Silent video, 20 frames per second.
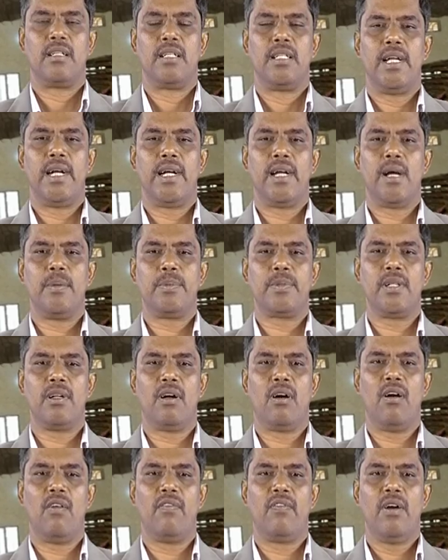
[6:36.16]
The adoption
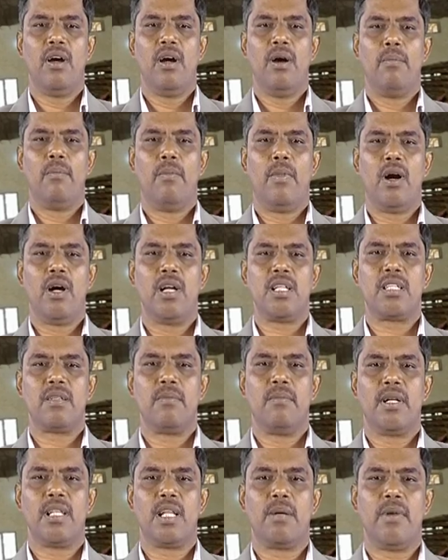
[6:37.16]
of mass
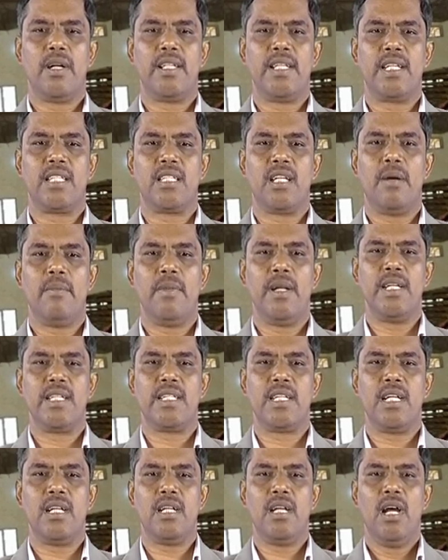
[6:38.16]
mother moth
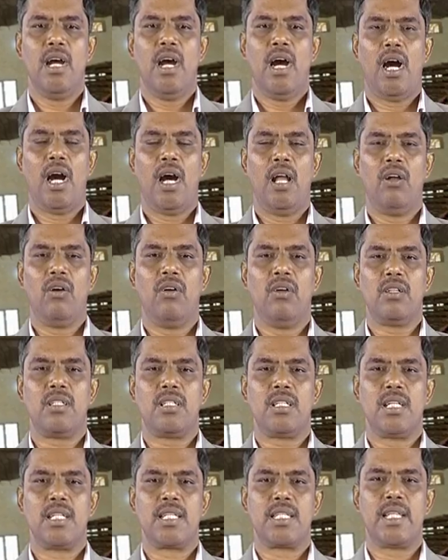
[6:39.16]
examination allows
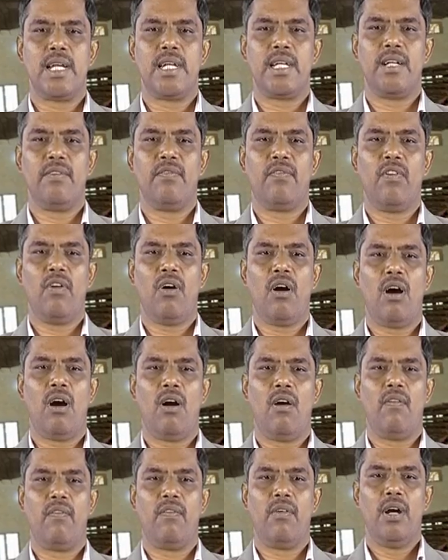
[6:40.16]
certain flow
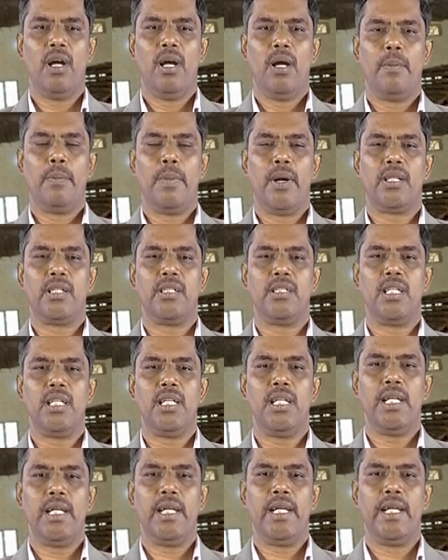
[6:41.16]
of pathogen
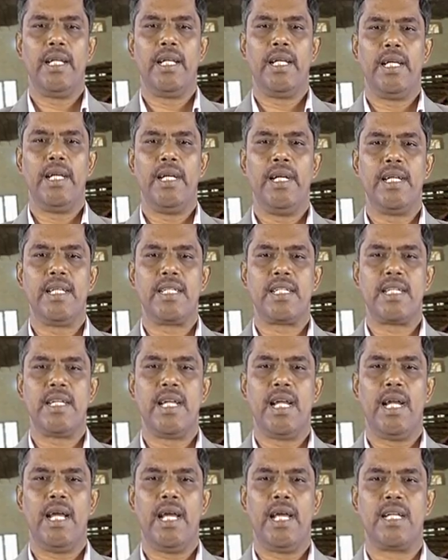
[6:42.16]
in
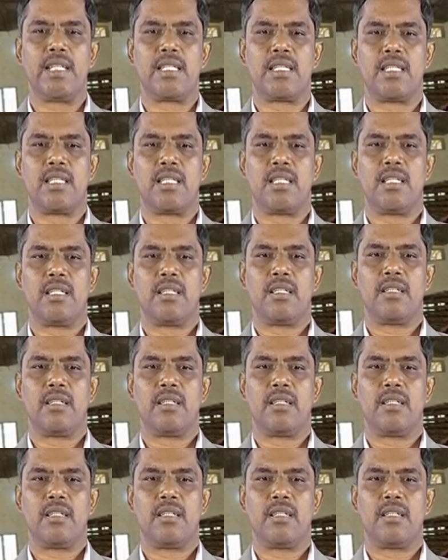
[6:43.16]
industrial eggs.